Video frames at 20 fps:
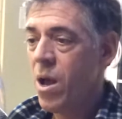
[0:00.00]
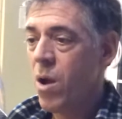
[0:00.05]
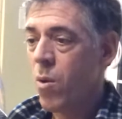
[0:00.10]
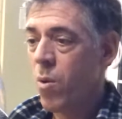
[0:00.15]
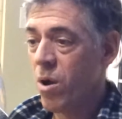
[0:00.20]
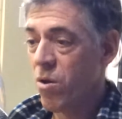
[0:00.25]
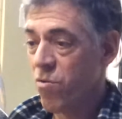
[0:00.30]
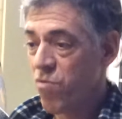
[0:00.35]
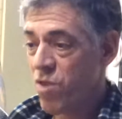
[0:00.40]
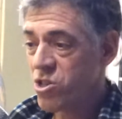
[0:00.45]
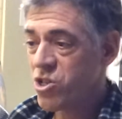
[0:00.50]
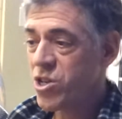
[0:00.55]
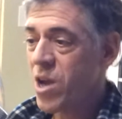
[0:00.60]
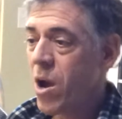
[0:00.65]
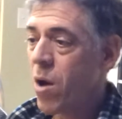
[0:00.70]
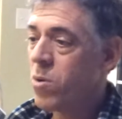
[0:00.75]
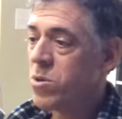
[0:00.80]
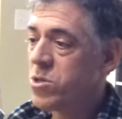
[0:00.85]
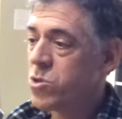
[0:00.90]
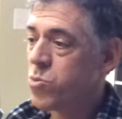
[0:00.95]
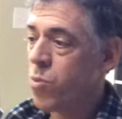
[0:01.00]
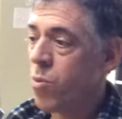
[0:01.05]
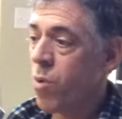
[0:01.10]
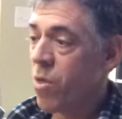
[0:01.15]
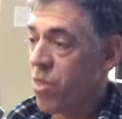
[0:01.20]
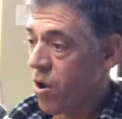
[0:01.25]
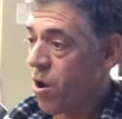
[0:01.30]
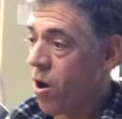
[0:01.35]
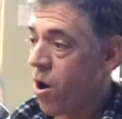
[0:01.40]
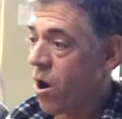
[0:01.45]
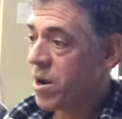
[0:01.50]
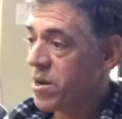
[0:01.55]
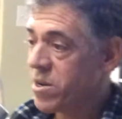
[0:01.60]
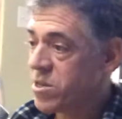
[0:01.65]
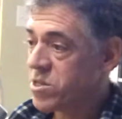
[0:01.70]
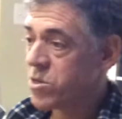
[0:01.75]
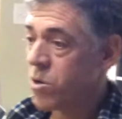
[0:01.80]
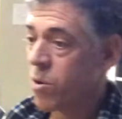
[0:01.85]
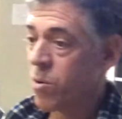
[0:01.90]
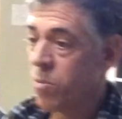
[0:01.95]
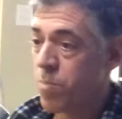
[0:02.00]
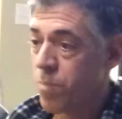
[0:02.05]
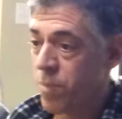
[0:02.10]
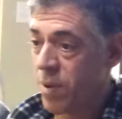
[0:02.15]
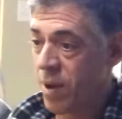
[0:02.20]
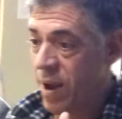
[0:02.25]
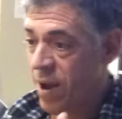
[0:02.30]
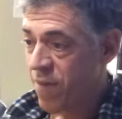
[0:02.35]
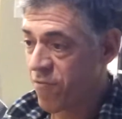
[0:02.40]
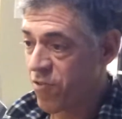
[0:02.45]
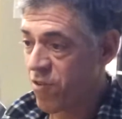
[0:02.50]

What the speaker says: Well, rush hours were the hardest. So after